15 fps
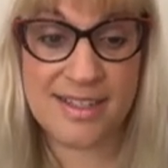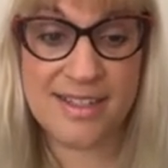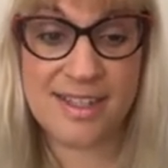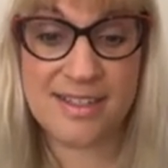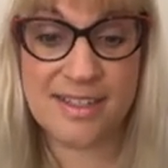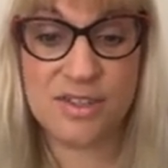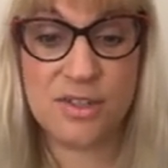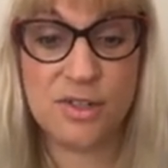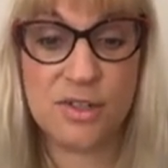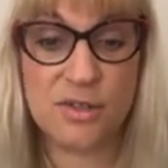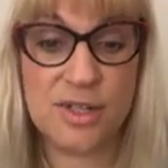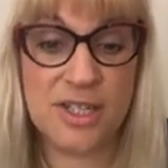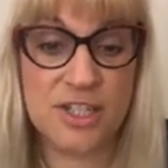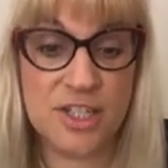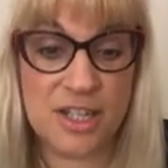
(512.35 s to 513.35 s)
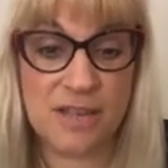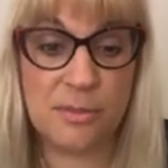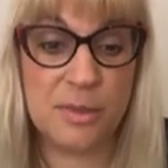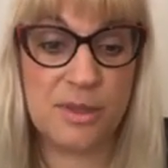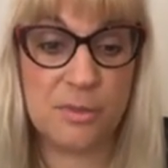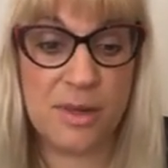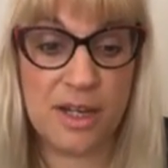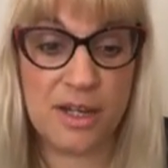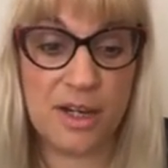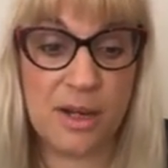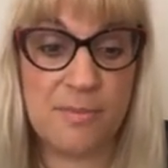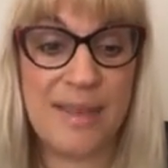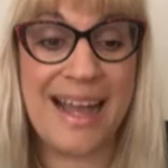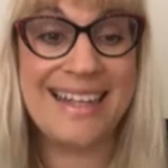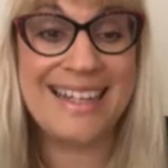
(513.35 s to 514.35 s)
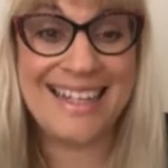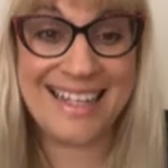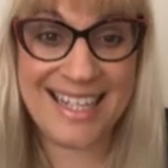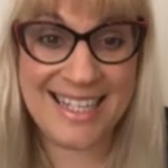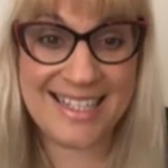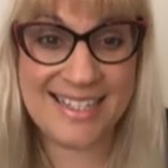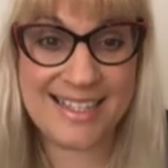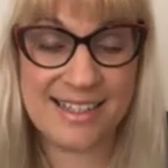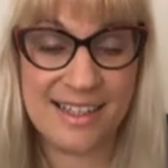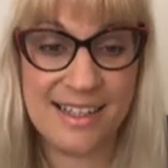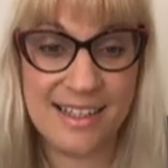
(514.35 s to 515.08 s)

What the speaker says: This is usually achieved with regular, at least